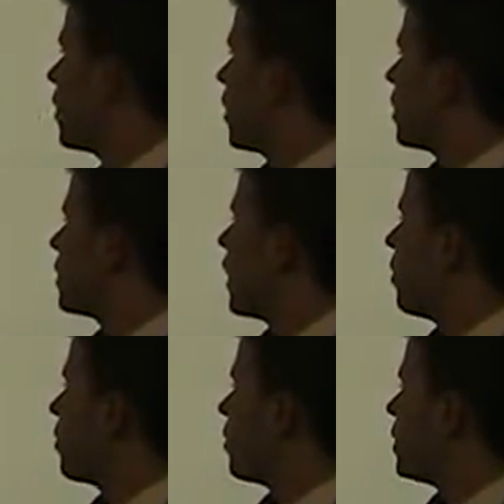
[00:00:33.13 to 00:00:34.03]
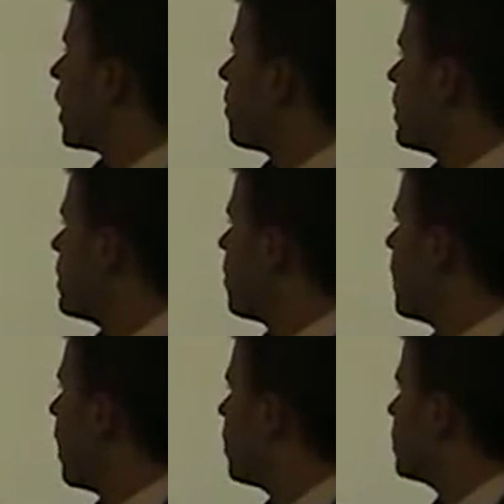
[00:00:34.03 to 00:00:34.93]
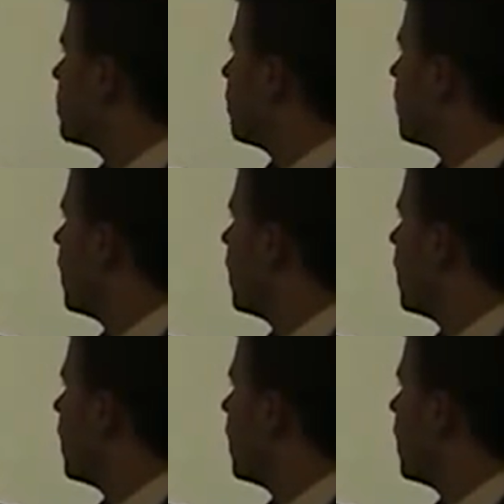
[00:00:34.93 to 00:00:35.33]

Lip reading: I'm going to take you through a step-by-step analysis of